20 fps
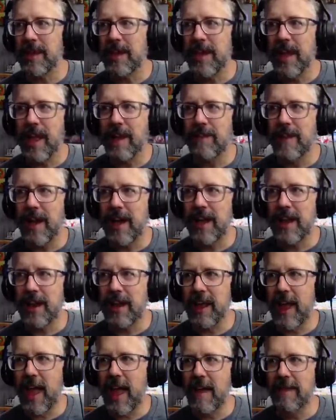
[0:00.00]
if I had like
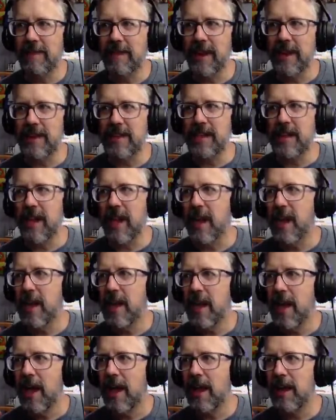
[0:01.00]
half an idea
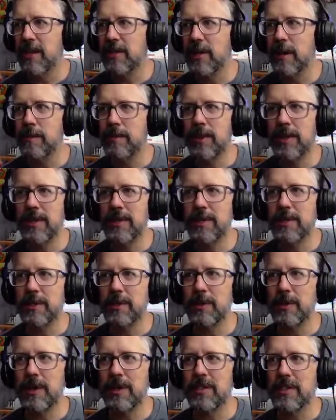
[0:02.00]
and I jump into
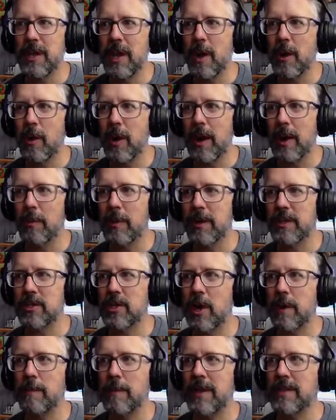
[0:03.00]
Godot and I want to
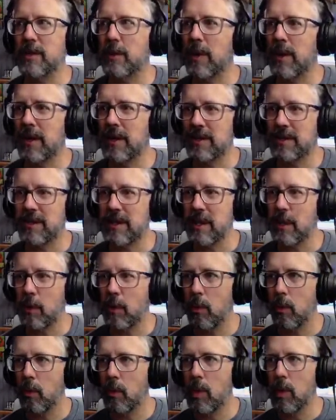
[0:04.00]
start messing around to see,
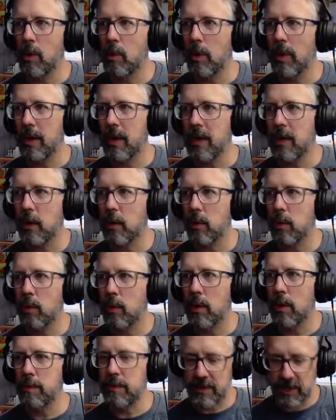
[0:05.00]
whoa, what did I do?
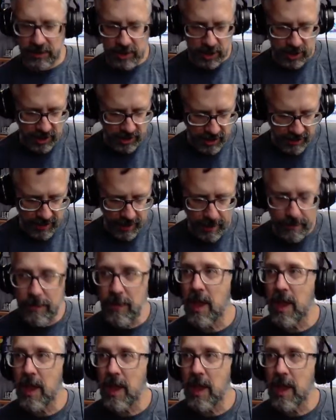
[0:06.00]
Whoops, I shouldn't have done that.